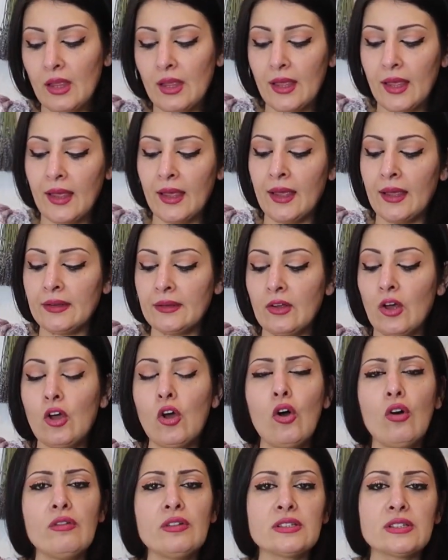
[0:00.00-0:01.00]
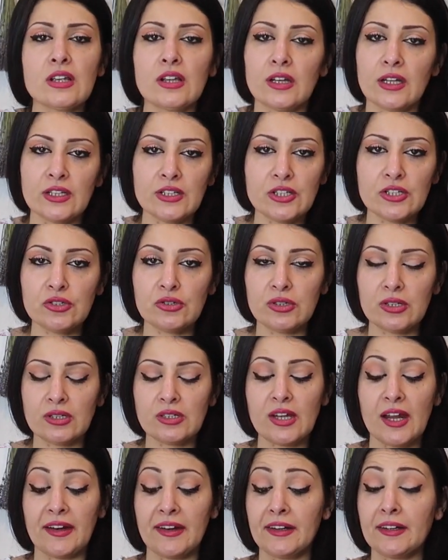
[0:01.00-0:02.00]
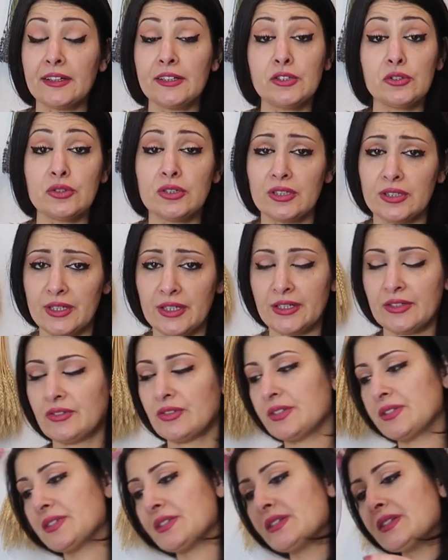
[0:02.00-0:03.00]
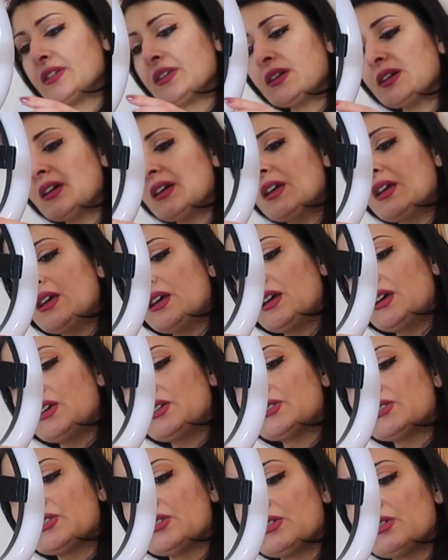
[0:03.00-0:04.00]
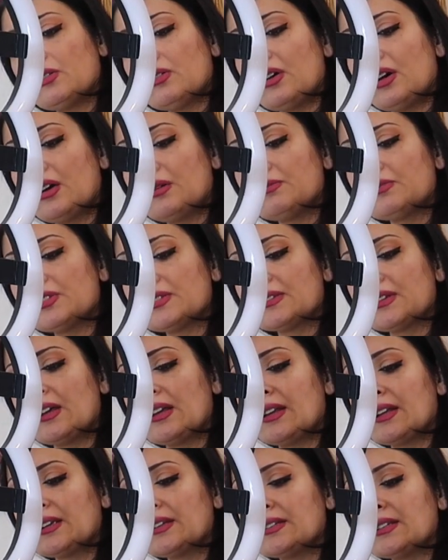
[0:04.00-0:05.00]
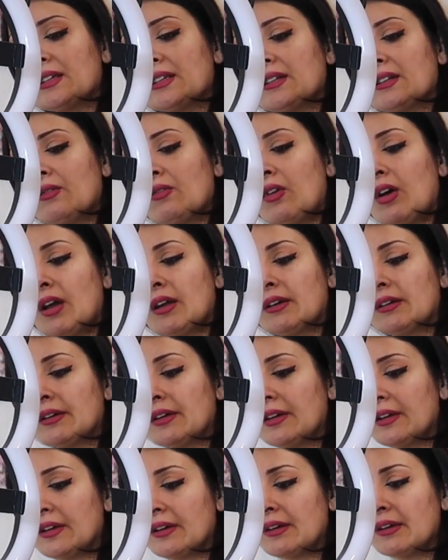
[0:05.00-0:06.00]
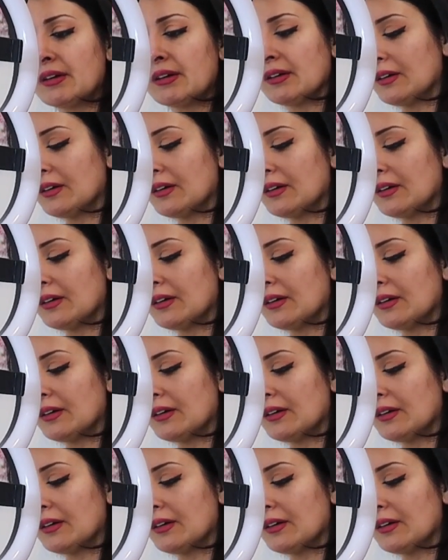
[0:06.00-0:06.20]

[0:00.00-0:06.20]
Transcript: And I always connect it directly to the electricity. So I'm just connecting the wire here,